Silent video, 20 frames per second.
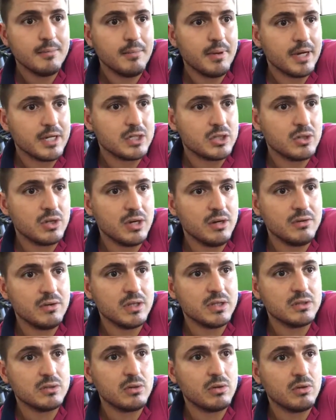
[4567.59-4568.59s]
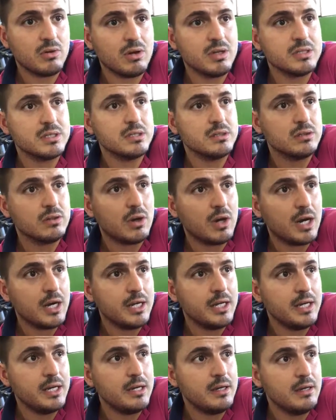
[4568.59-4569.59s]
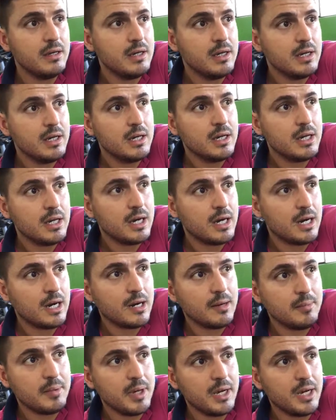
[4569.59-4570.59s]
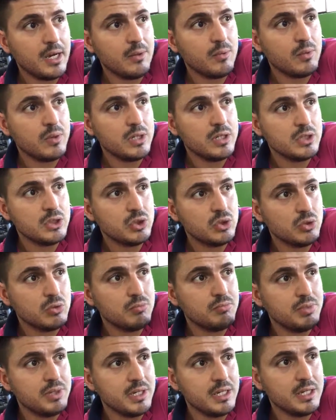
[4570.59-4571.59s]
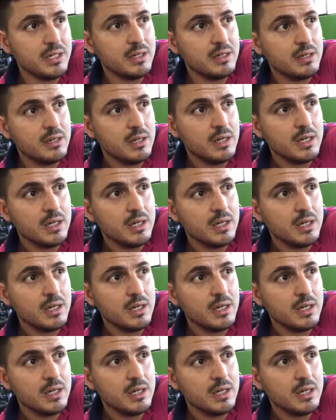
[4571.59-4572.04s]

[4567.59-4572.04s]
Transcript: make sure everything's all nice and tidy, and we should be